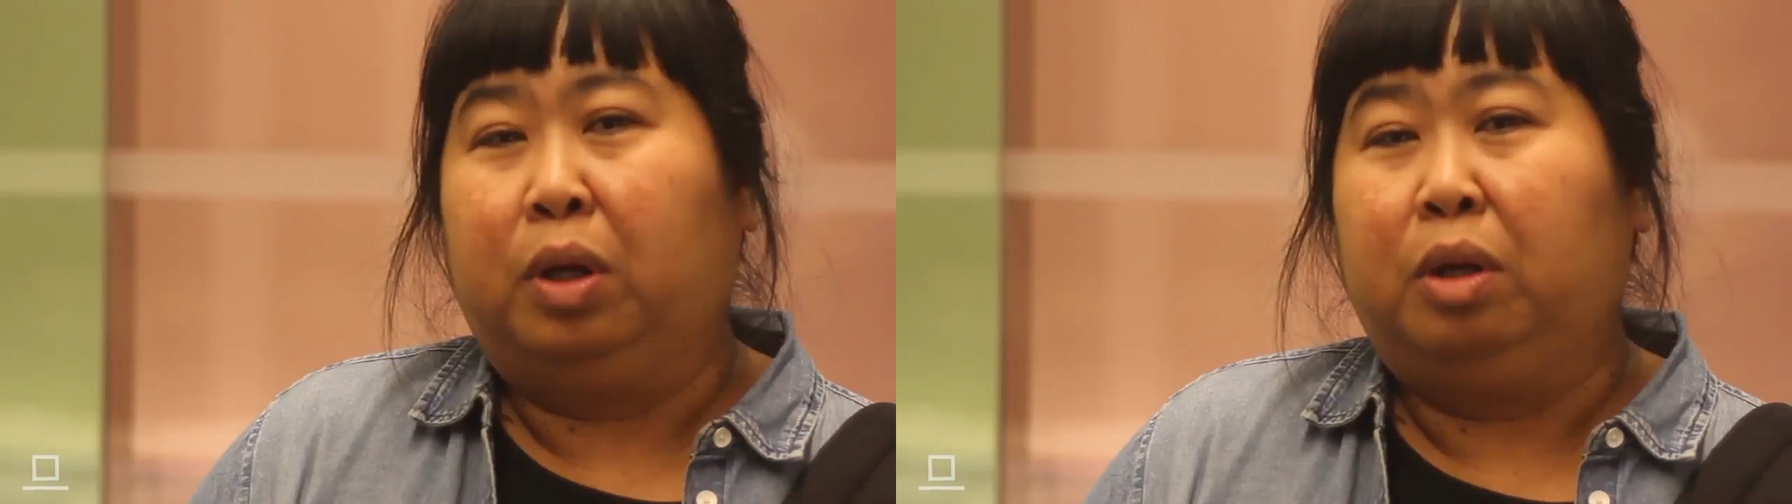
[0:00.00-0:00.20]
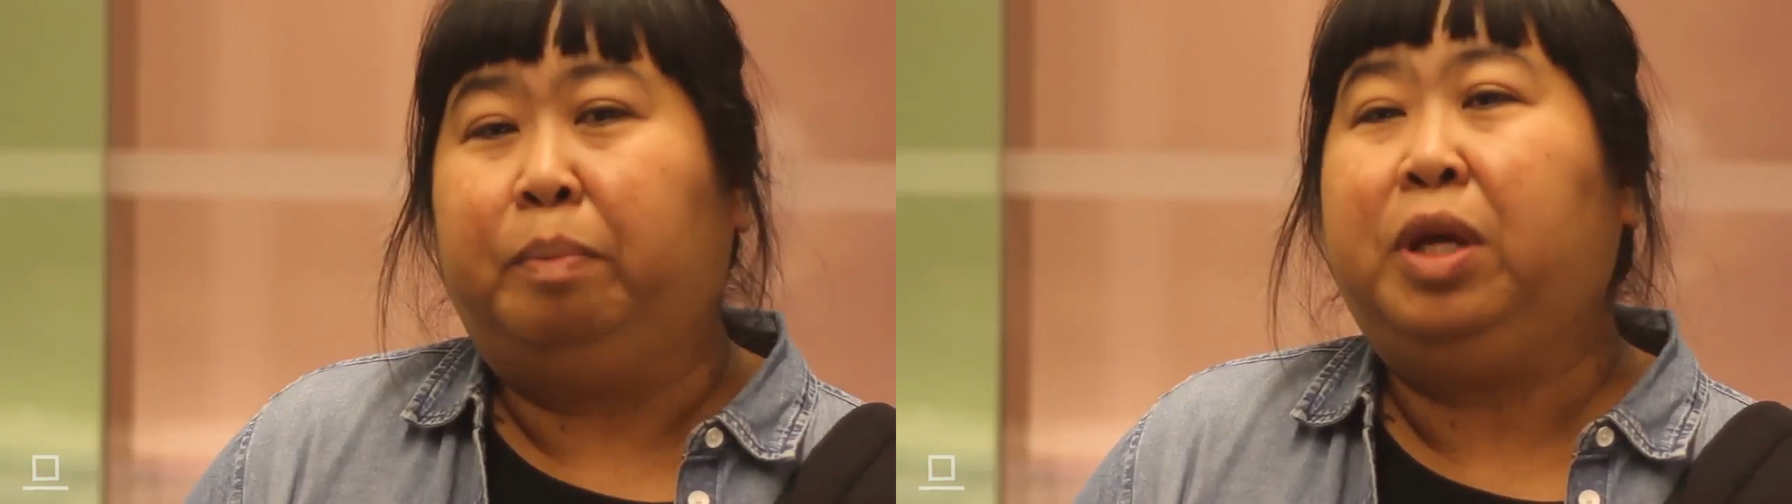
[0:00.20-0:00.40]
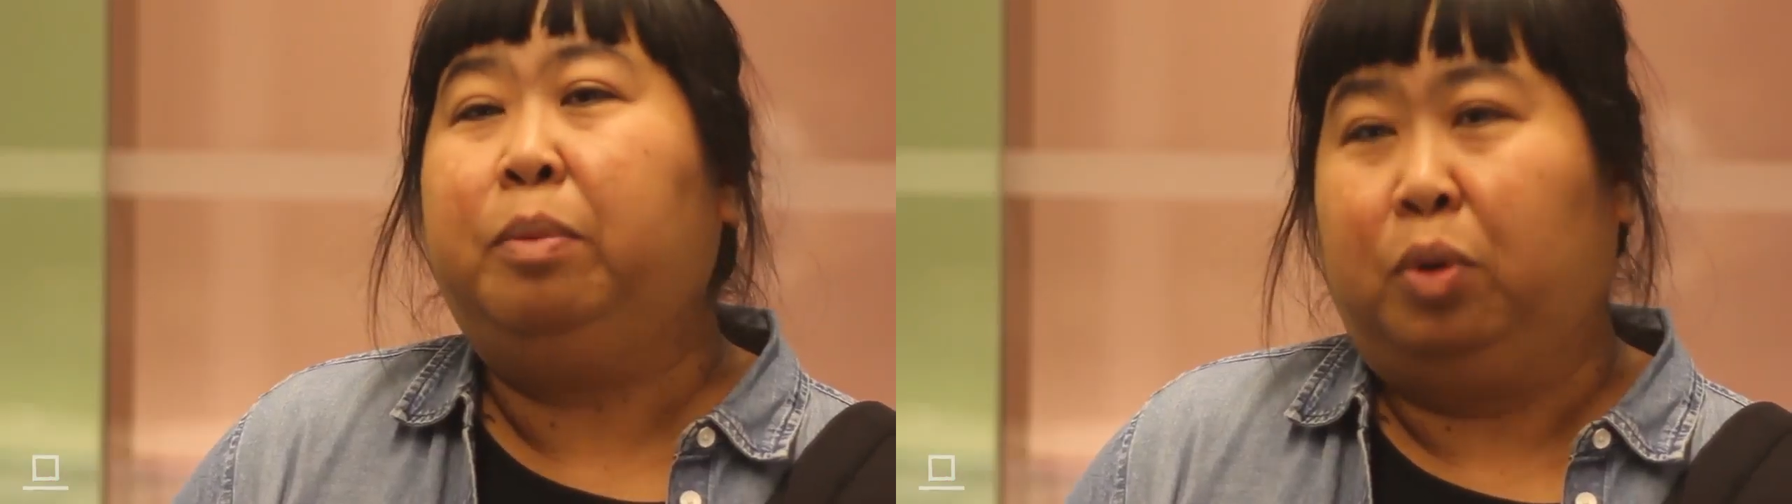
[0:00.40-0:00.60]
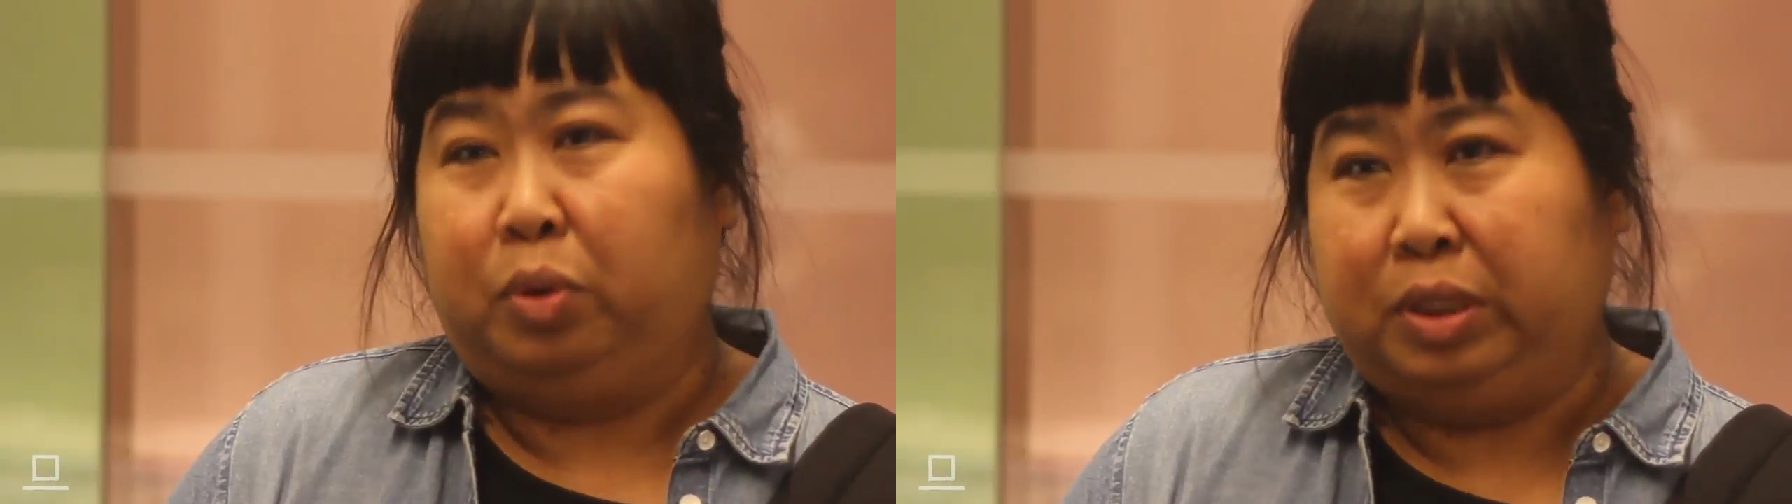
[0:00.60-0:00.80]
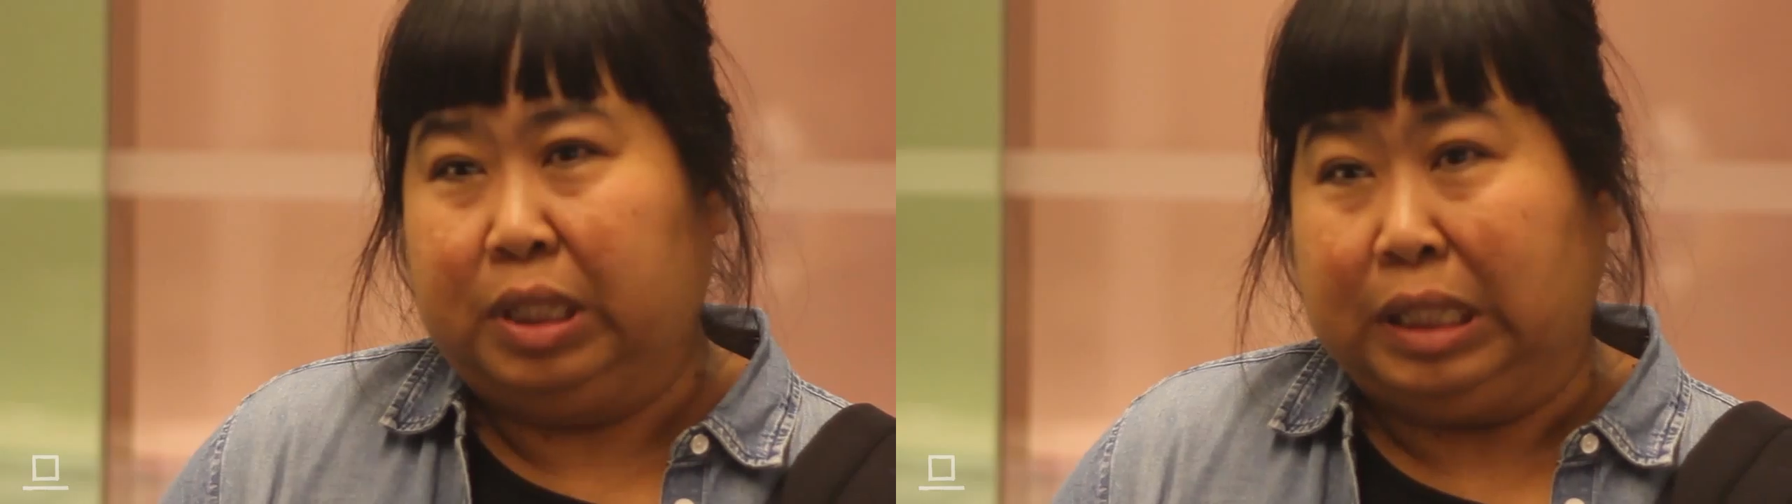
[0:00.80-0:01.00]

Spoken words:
The people is the